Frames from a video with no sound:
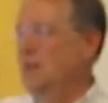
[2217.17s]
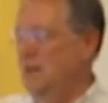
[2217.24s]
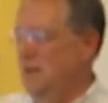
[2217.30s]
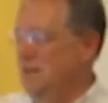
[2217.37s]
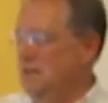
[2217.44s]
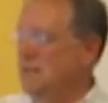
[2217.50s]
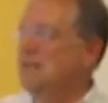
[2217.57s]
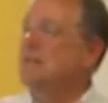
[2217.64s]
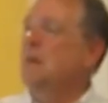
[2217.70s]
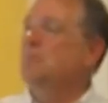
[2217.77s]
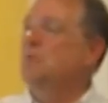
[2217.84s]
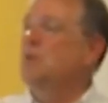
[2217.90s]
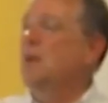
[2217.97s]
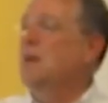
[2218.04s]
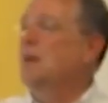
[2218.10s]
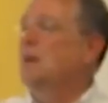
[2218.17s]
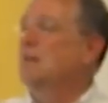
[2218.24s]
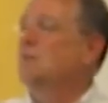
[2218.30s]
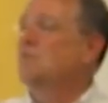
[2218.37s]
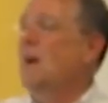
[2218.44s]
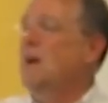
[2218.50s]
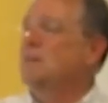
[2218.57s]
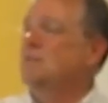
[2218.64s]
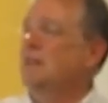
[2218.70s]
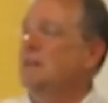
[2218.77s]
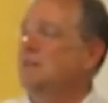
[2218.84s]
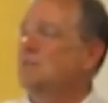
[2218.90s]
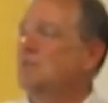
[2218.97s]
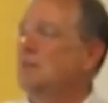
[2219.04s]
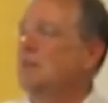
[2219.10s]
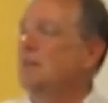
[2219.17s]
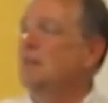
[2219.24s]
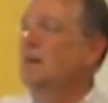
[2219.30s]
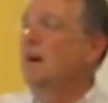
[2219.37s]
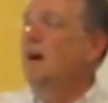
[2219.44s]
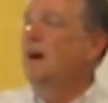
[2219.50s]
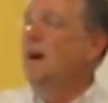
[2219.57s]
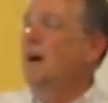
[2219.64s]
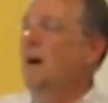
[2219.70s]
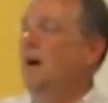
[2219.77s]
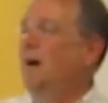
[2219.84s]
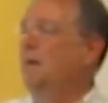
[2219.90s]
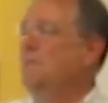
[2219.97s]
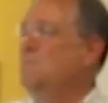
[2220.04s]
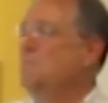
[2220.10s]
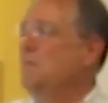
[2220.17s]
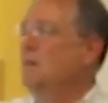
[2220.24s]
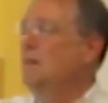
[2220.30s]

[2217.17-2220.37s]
and at least he's up to date on his vaccines. Uh,